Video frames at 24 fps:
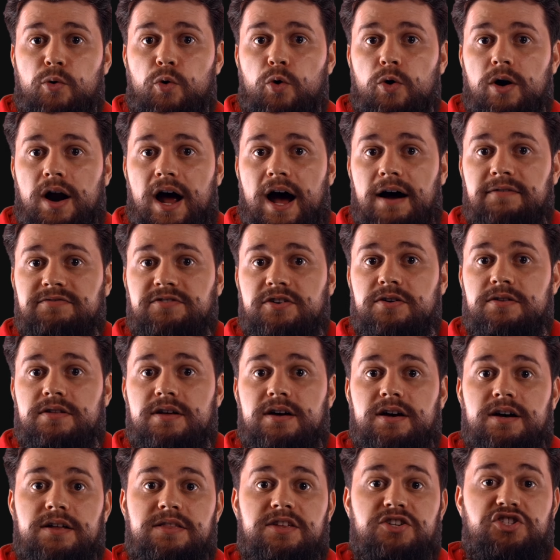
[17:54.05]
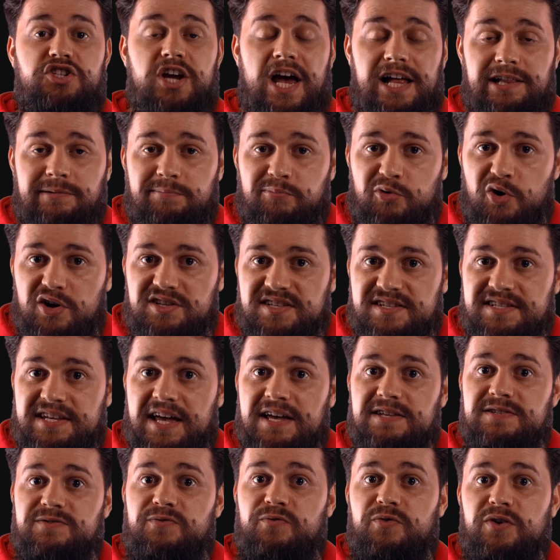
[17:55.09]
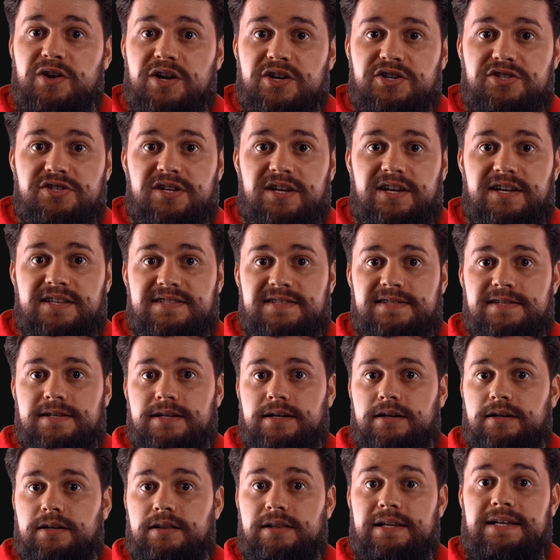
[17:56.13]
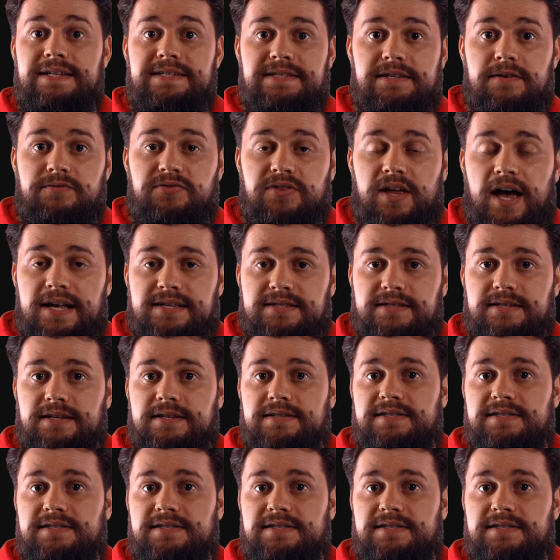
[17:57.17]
or after the child process has finished its list of tasks,